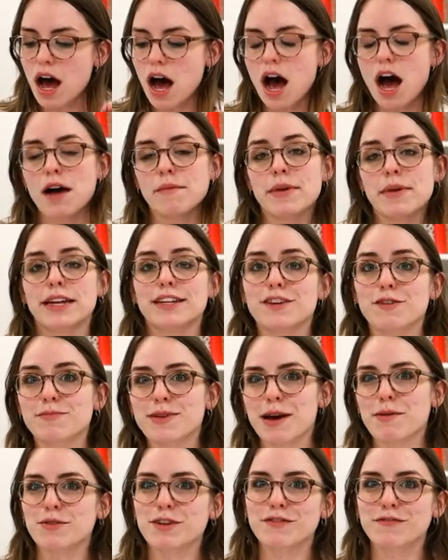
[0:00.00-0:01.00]
um, and you'll be
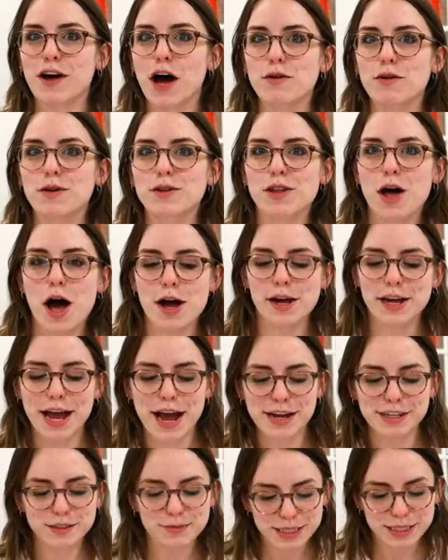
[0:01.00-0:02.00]
able to follow along
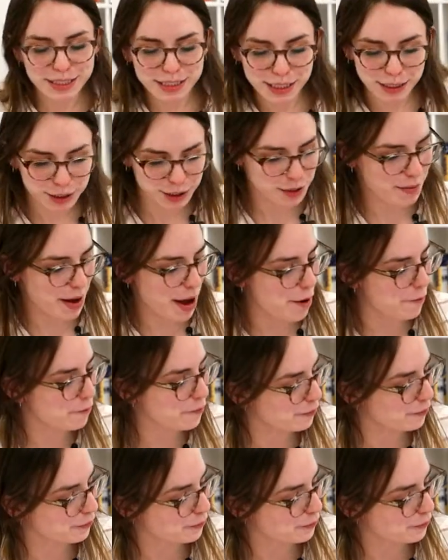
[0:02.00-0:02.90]
as we stitch them out.